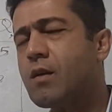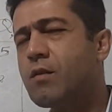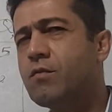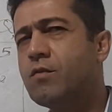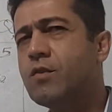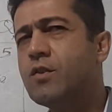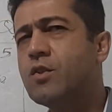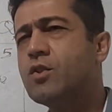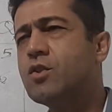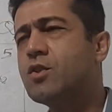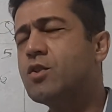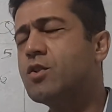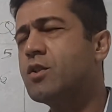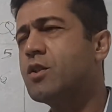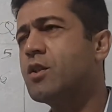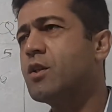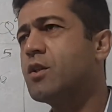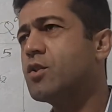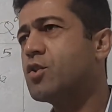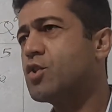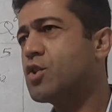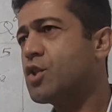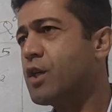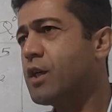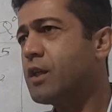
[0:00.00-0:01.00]
we
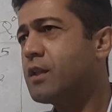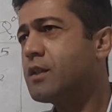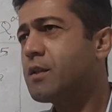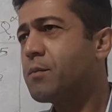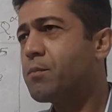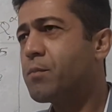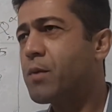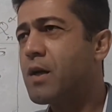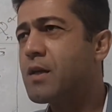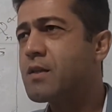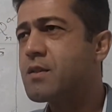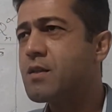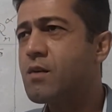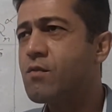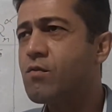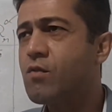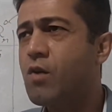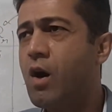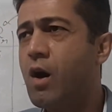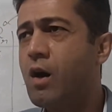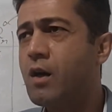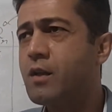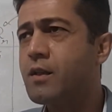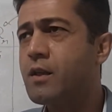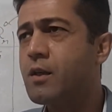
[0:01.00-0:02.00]
check the price of
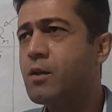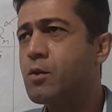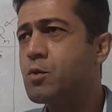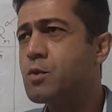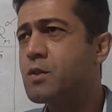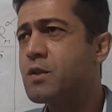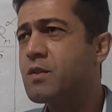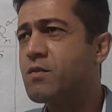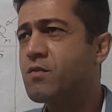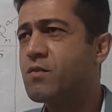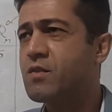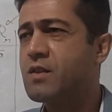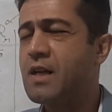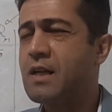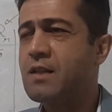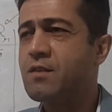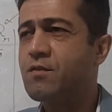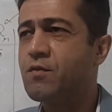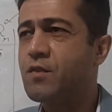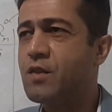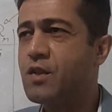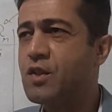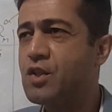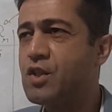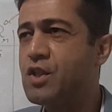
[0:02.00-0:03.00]
other goods that
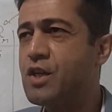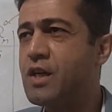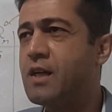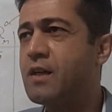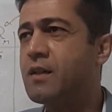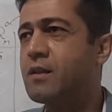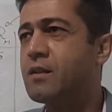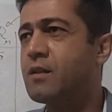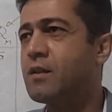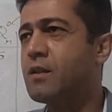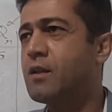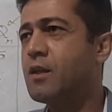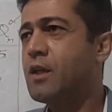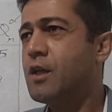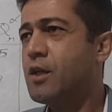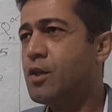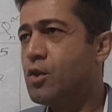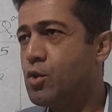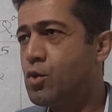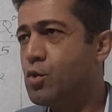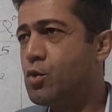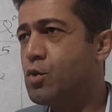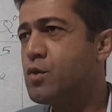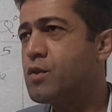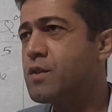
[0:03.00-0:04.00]
we can
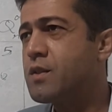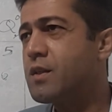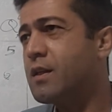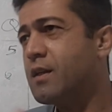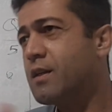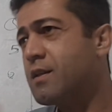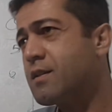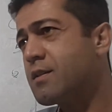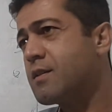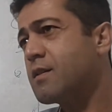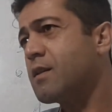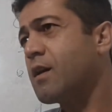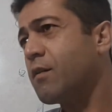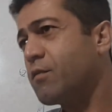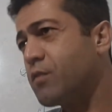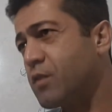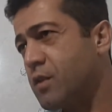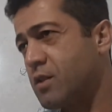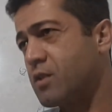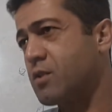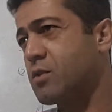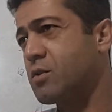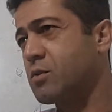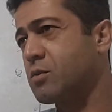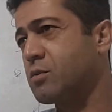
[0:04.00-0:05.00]
use instead of
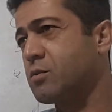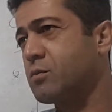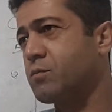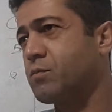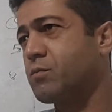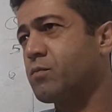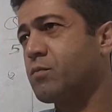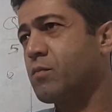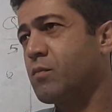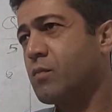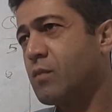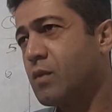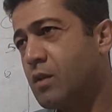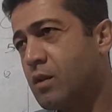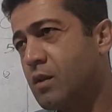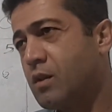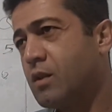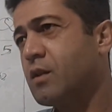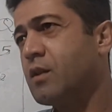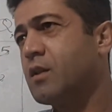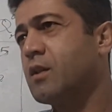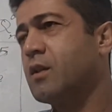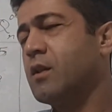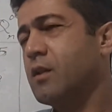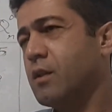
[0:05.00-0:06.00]
this
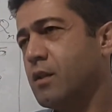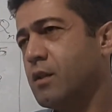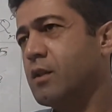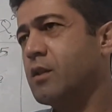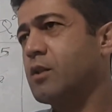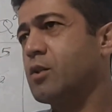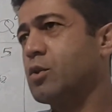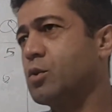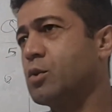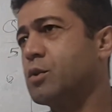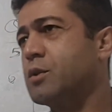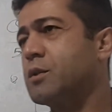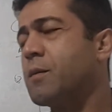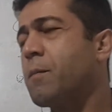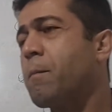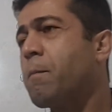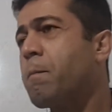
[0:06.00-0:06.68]
good.